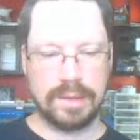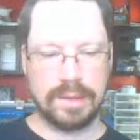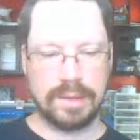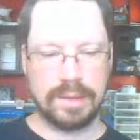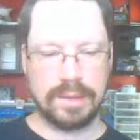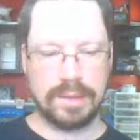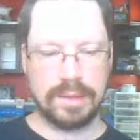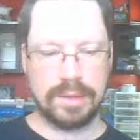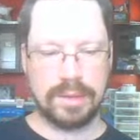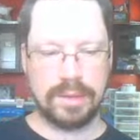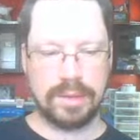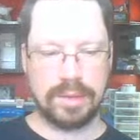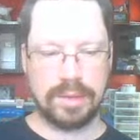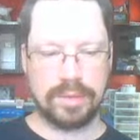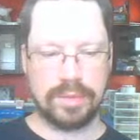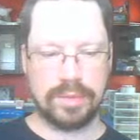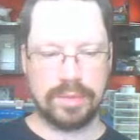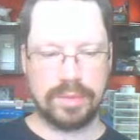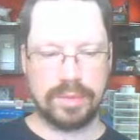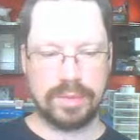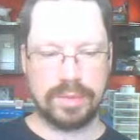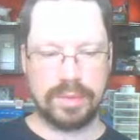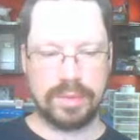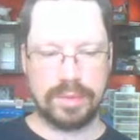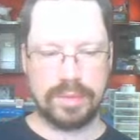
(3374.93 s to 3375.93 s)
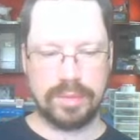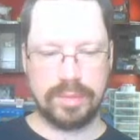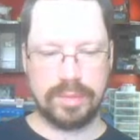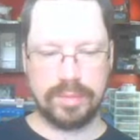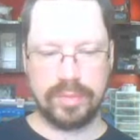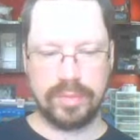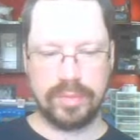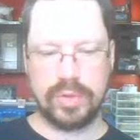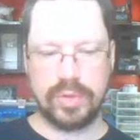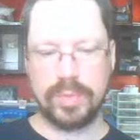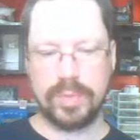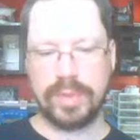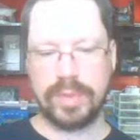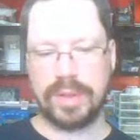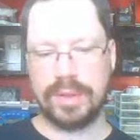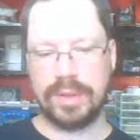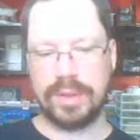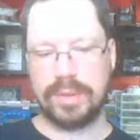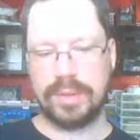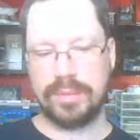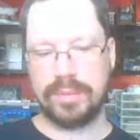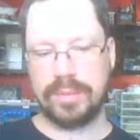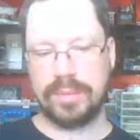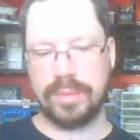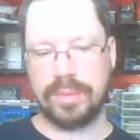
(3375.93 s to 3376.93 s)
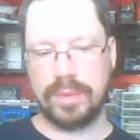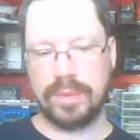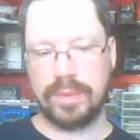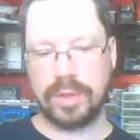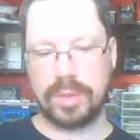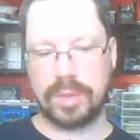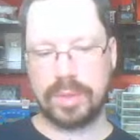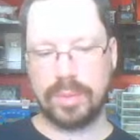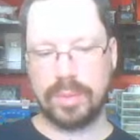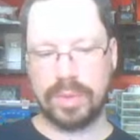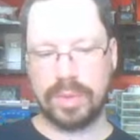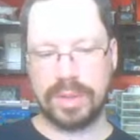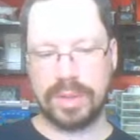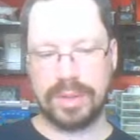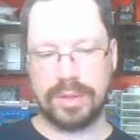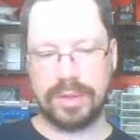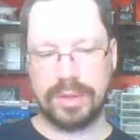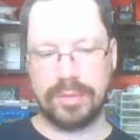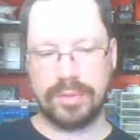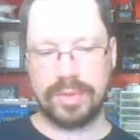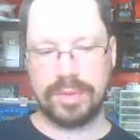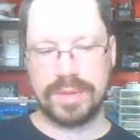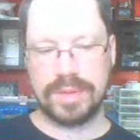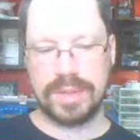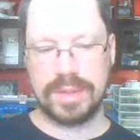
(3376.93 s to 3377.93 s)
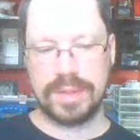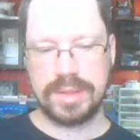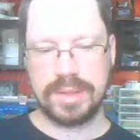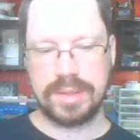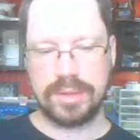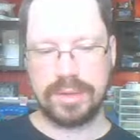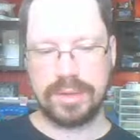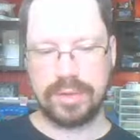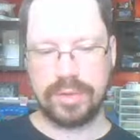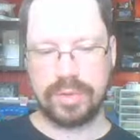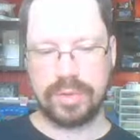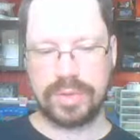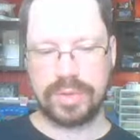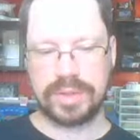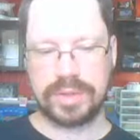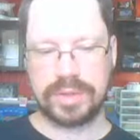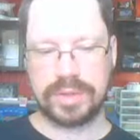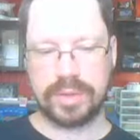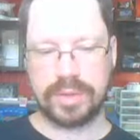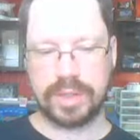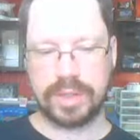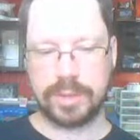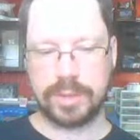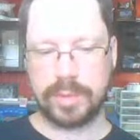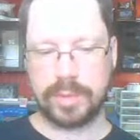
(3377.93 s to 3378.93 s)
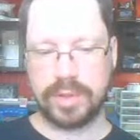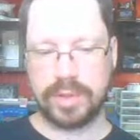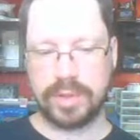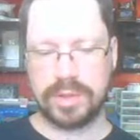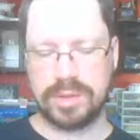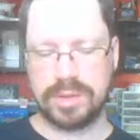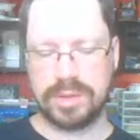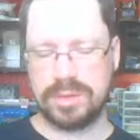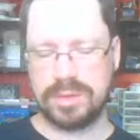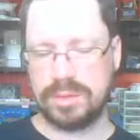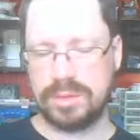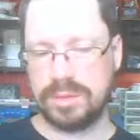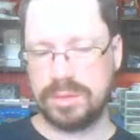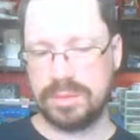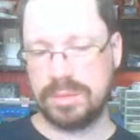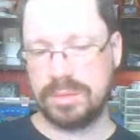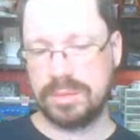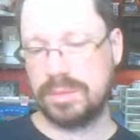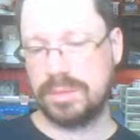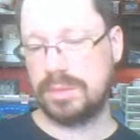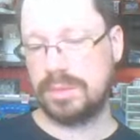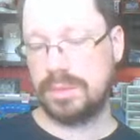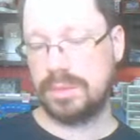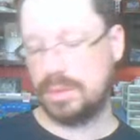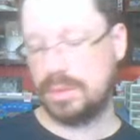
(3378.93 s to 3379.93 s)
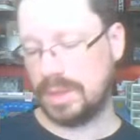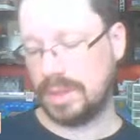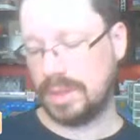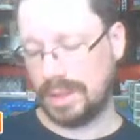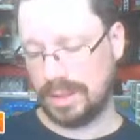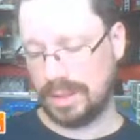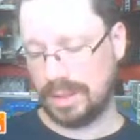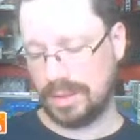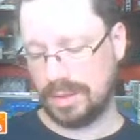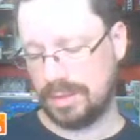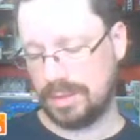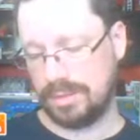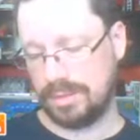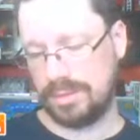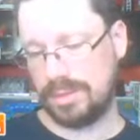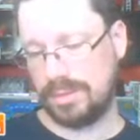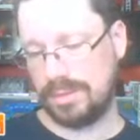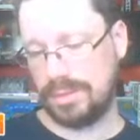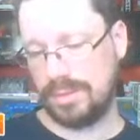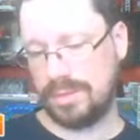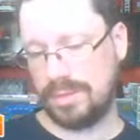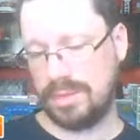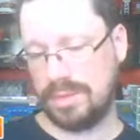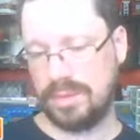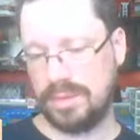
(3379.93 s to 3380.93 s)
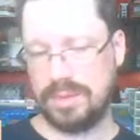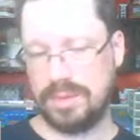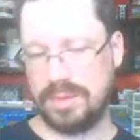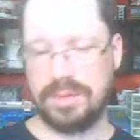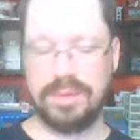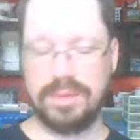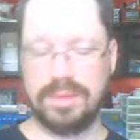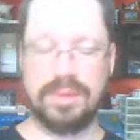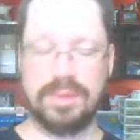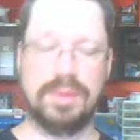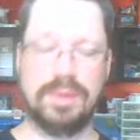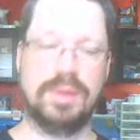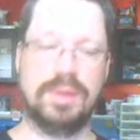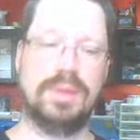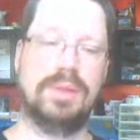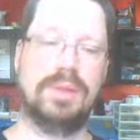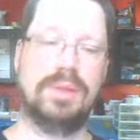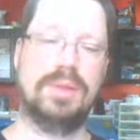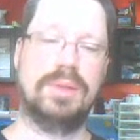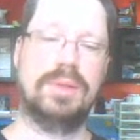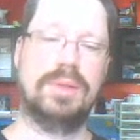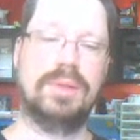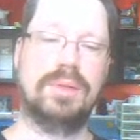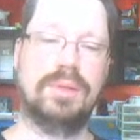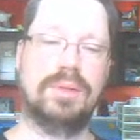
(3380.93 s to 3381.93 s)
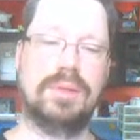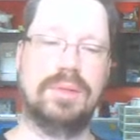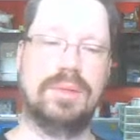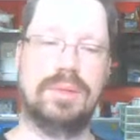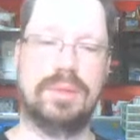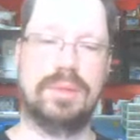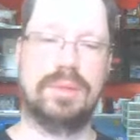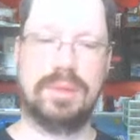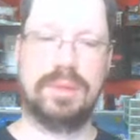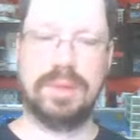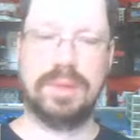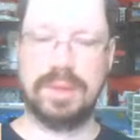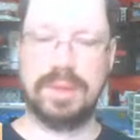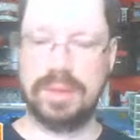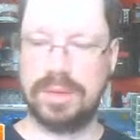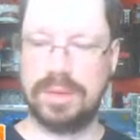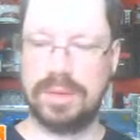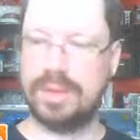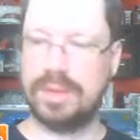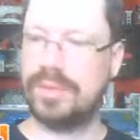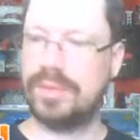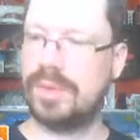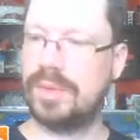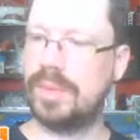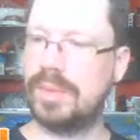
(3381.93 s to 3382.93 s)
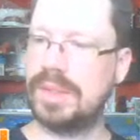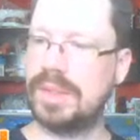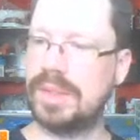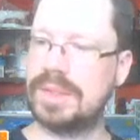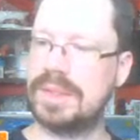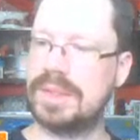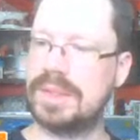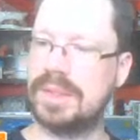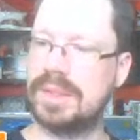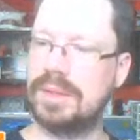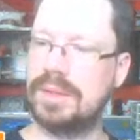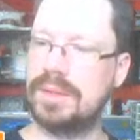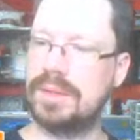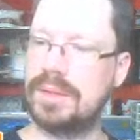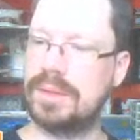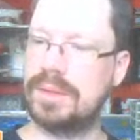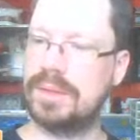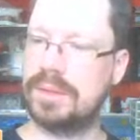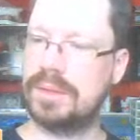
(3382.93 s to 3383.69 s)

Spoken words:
you know, you might look more at the differences and then notice her expression. I don't know. I don't know if it makes sense.